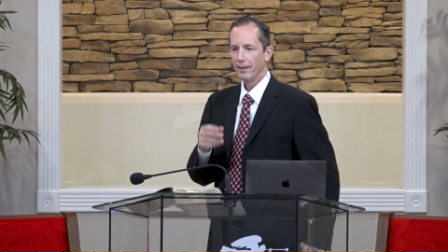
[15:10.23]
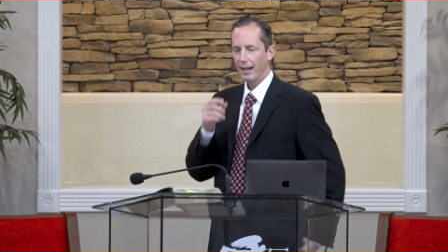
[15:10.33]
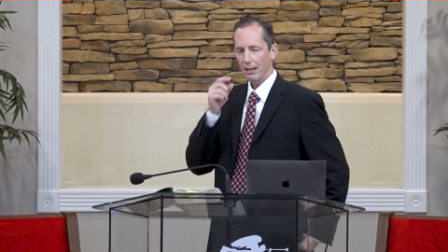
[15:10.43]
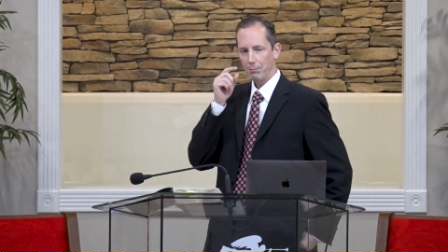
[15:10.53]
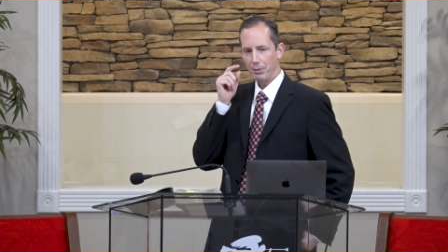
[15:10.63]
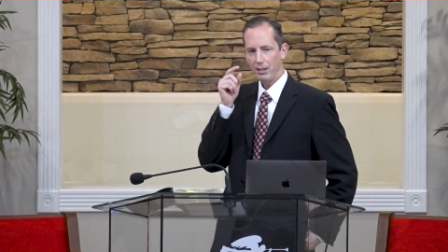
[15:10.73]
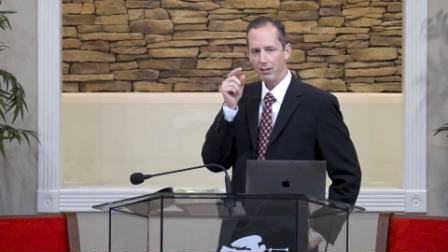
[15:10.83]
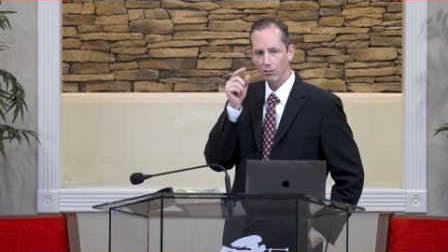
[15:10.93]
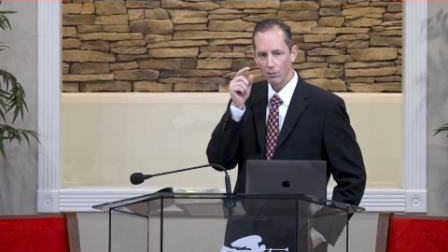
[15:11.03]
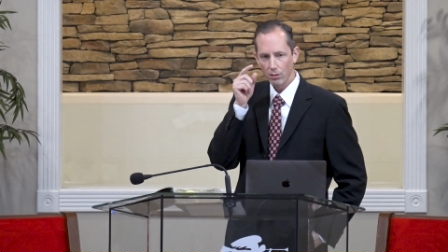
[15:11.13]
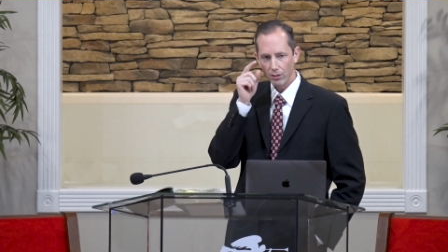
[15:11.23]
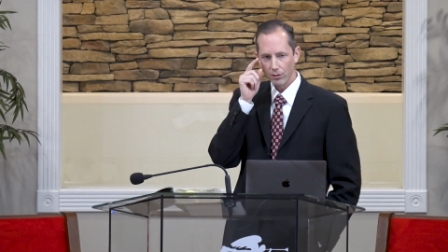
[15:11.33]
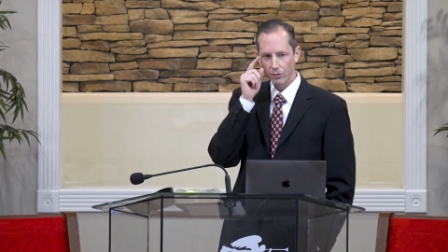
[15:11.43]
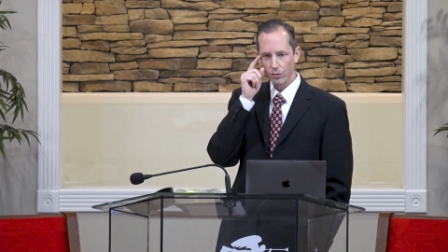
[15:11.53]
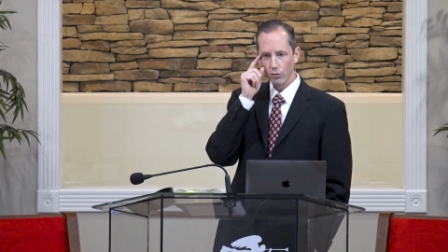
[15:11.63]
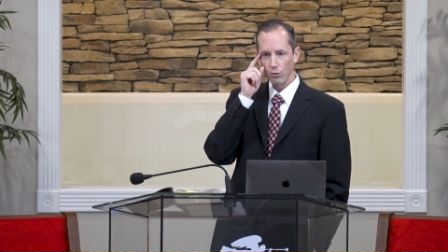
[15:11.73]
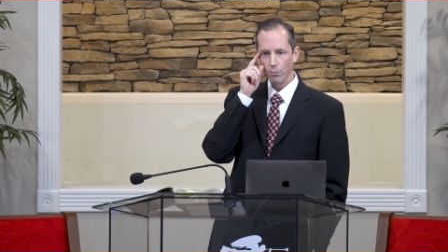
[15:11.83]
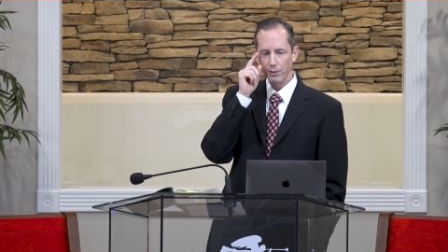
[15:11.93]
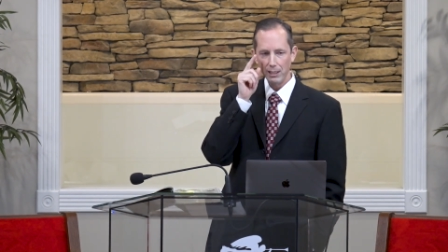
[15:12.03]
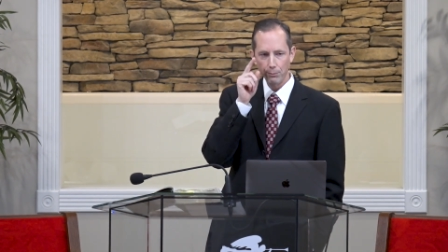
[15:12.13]
that appeal
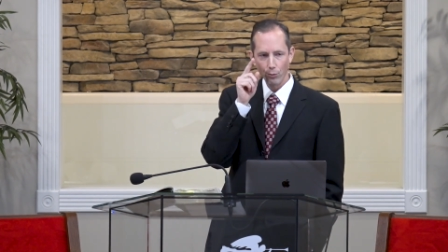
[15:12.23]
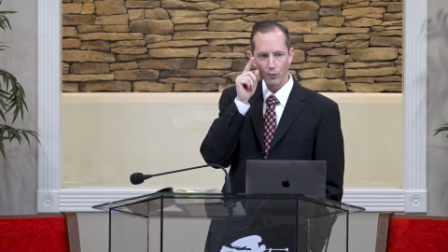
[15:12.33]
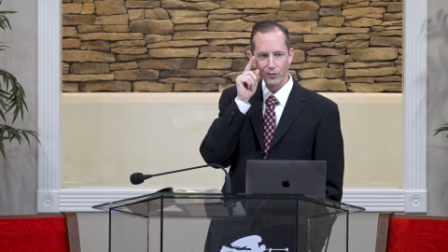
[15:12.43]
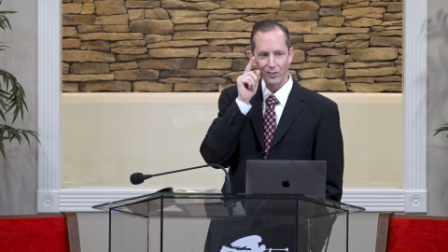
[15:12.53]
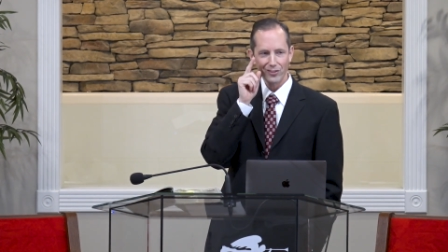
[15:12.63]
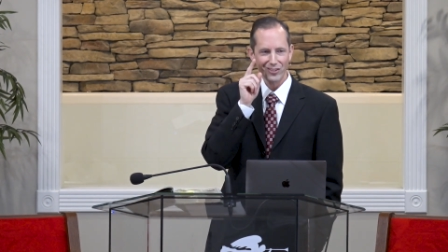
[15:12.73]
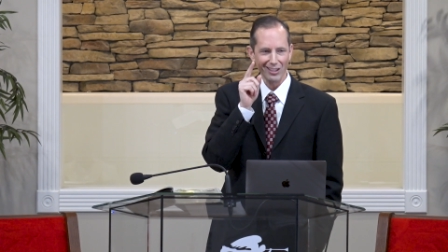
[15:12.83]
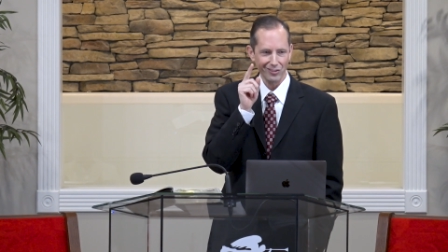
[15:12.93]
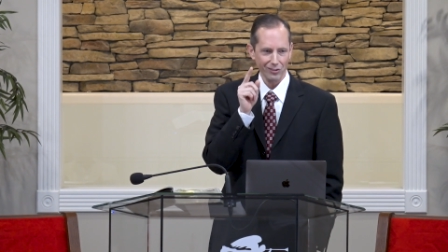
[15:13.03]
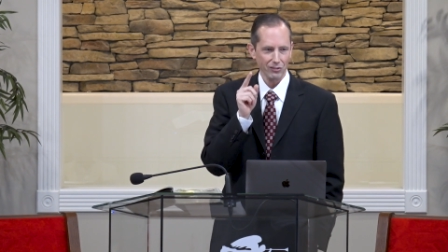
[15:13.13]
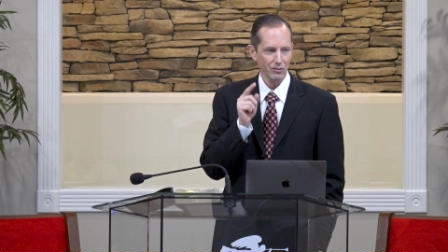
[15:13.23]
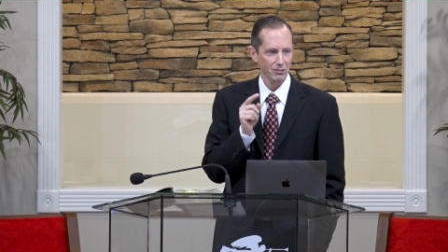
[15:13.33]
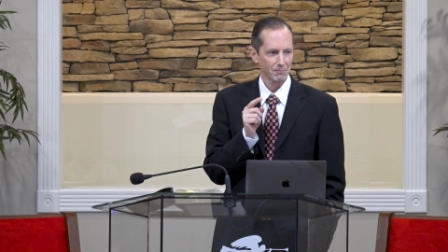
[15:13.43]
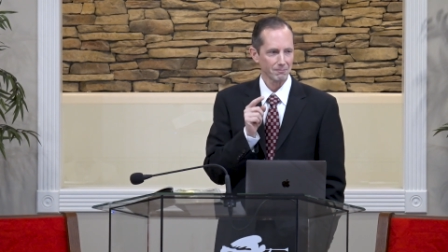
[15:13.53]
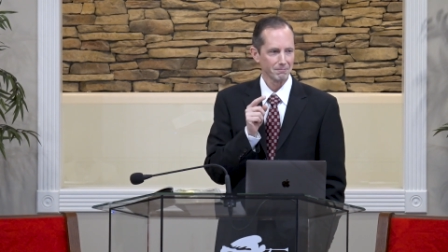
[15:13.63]
to people's senses.